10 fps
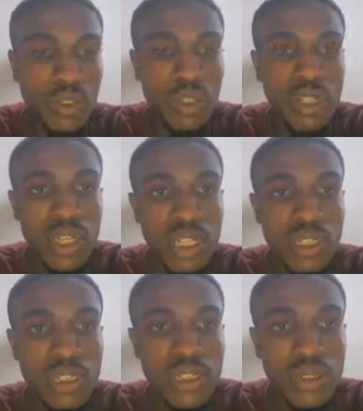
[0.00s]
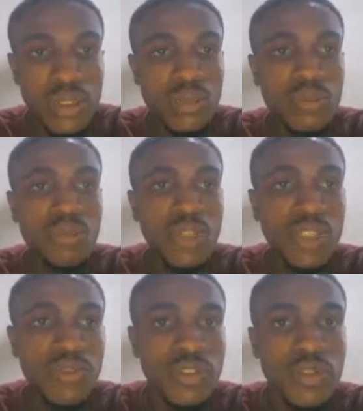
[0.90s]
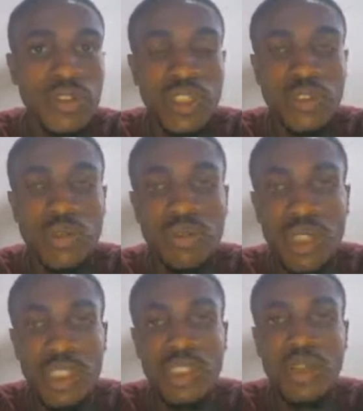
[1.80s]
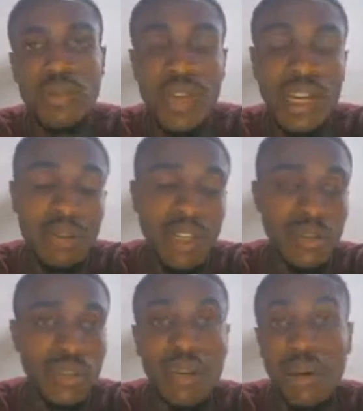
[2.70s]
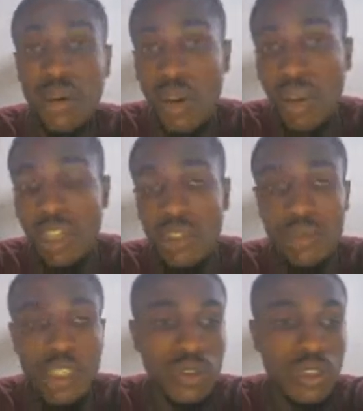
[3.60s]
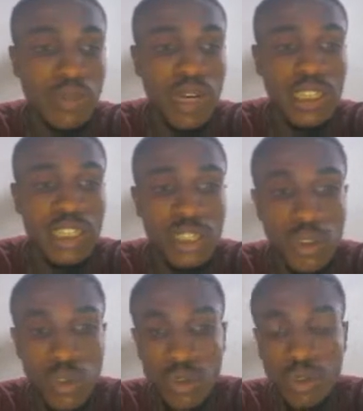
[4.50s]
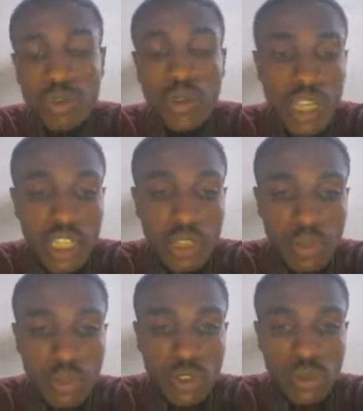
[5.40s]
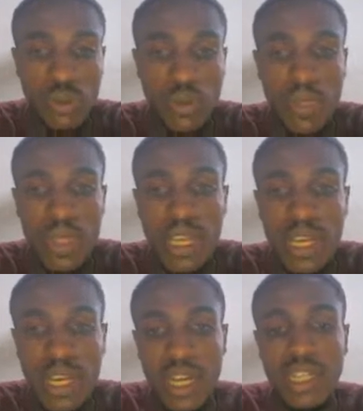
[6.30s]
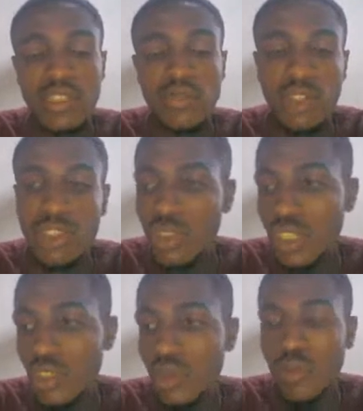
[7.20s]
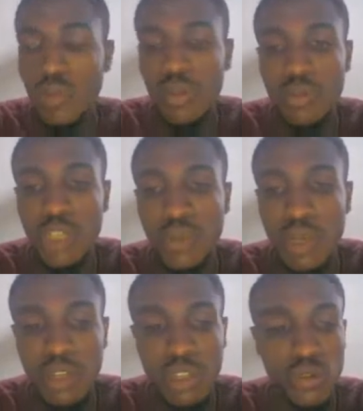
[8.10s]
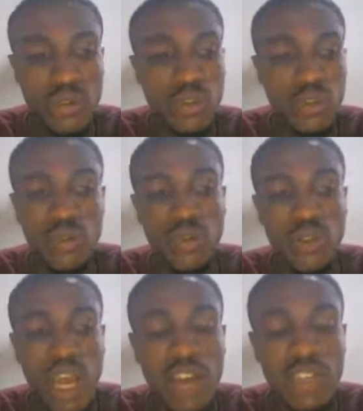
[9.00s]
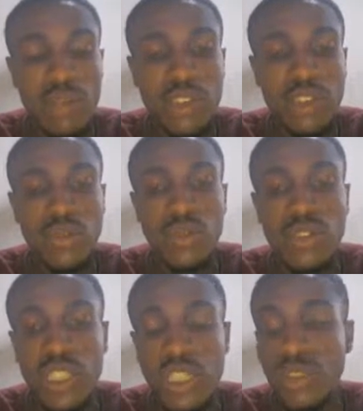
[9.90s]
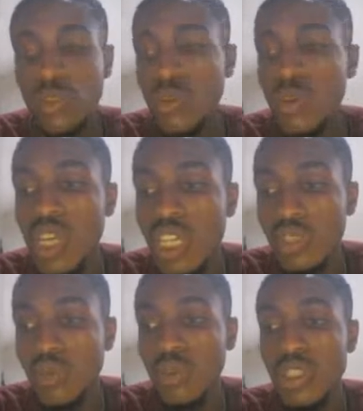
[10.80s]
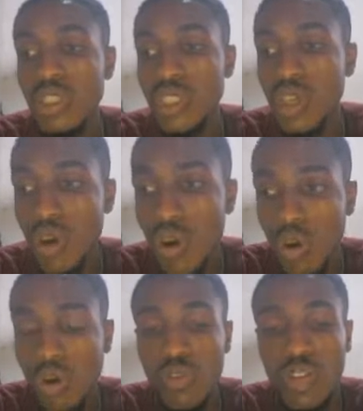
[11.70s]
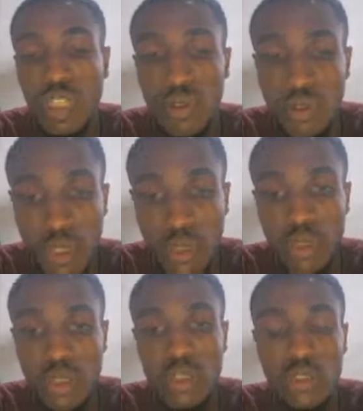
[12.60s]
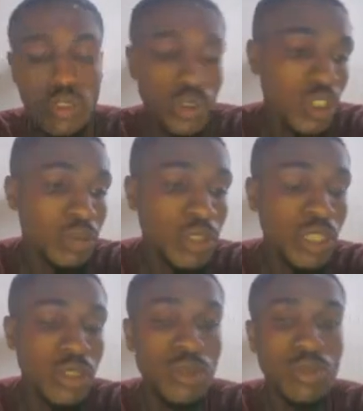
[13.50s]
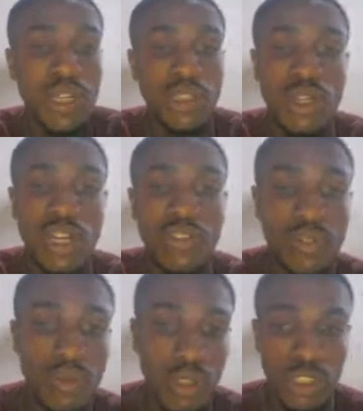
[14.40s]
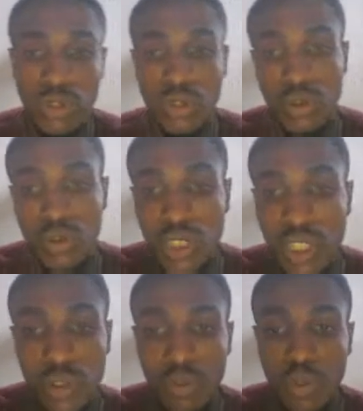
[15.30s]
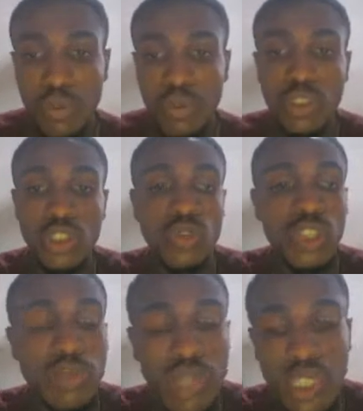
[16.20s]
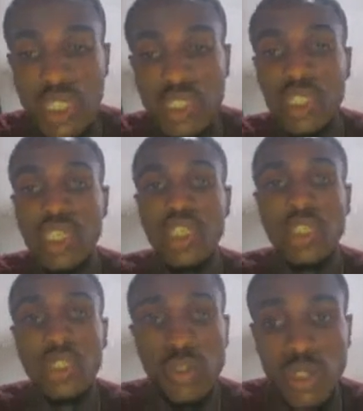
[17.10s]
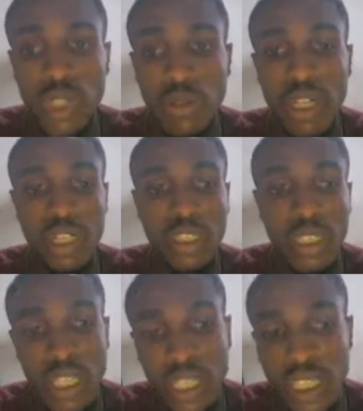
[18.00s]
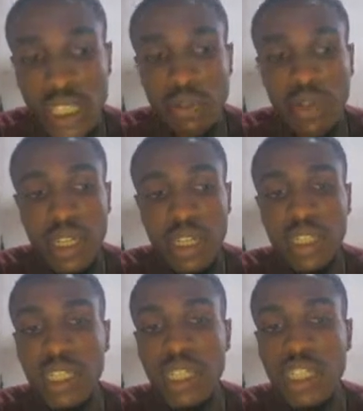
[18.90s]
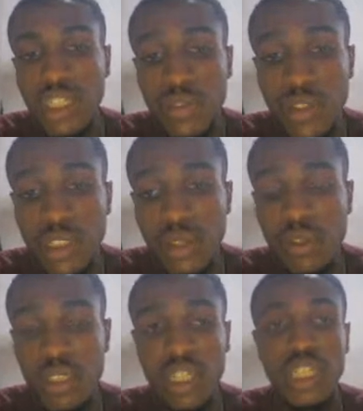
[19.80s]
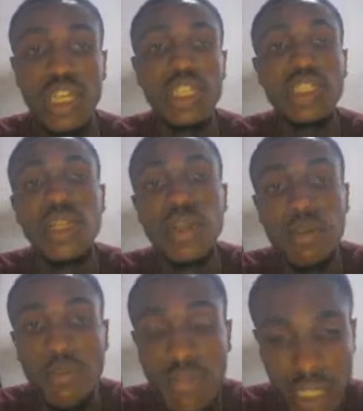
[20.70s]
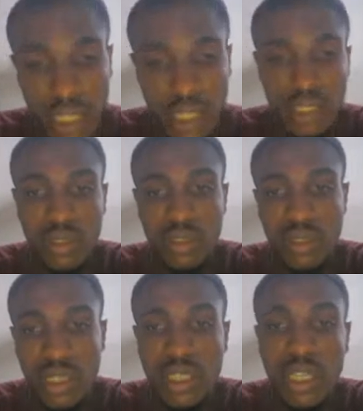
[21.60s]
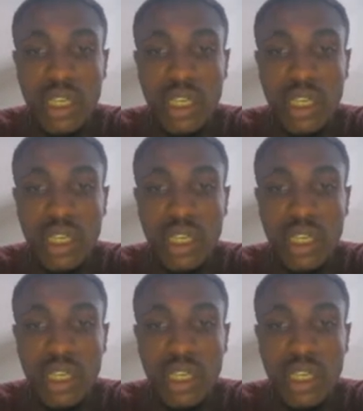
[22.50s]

And the third benefit of selling on Merch by Amazon or Amazon Merch on Demand is global exposure. Guys, when you sign up on Merch by Amazon, you have the ability to sell to anybody all over the world. So you're not limited by geographical location. You could sell to people in the US market, in the UK market, in the Canadian market, even in the Australian market. Okay.